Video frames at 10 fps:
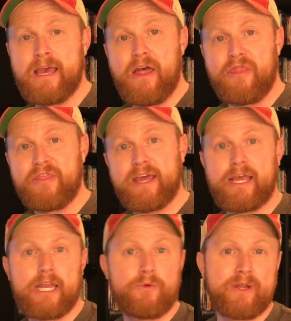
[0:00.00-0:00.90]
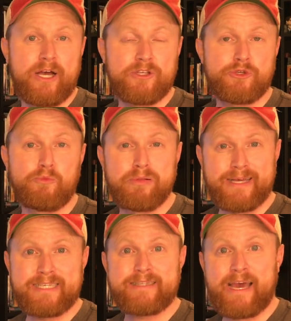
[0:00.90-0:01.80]
Then anyone else who
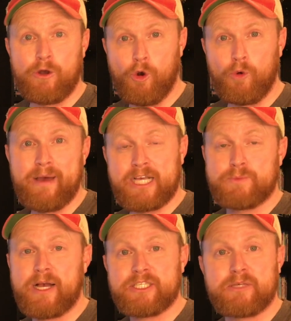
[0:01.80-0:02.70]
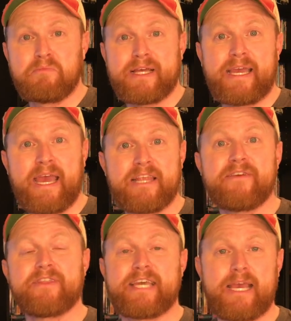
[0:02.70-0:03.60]
plays that home Xbox can play any
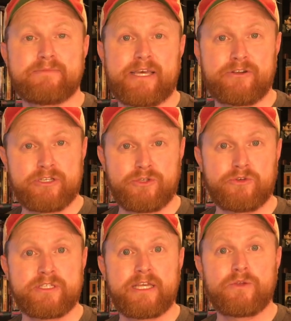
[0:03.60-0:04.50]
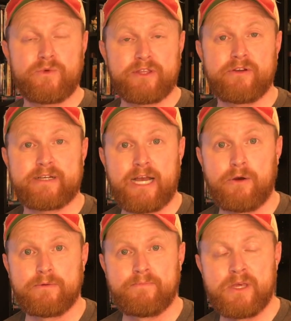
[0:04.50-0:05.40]
of the games that are associated with your account.